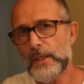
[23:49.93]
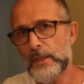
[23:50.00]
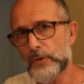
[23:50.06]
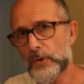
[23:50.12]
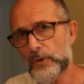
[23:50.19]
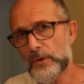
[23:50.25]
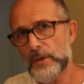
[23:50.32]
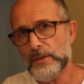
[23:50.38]
in
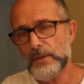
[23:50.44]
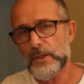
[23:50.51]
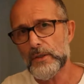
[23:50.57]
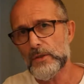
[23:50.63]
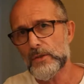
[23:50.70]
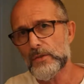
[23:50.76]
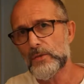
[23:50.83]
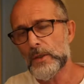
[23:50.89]
order
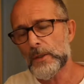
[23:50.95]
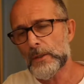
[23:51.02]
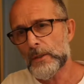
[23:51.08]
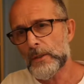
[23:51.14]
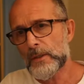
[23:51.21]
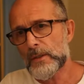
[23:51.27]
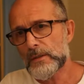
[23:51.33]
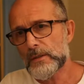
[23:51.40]
to
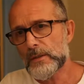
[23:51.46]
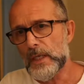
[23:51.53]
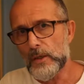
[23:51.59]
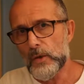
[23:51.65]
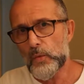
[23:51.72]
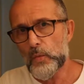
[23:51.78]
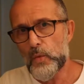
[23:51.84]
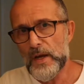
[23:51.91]

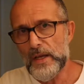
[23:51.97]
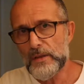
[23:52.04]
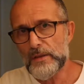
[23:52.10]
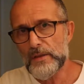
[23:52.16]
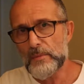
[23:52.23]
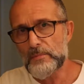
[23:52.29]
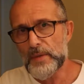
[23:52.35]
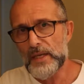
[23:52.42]
deal
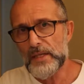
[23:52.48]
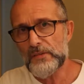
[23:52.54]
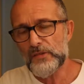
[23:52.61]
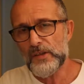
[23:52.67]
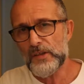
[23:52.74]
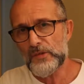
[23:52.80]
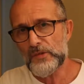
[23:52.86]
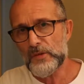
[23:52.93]
with the belief
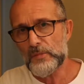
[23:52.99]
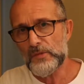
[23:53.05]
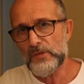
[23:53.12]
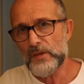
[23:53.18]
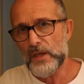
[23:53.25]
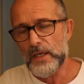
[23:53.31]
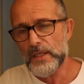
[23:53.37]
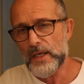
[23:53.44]

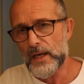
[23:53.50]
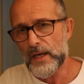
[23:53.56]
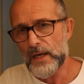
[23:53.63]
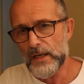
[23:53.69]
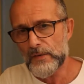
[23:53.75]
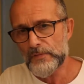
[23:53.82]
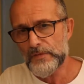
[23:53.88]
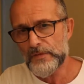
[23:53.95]
systems that you
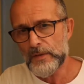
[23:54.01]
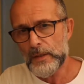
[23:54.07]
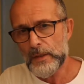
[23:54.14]
have.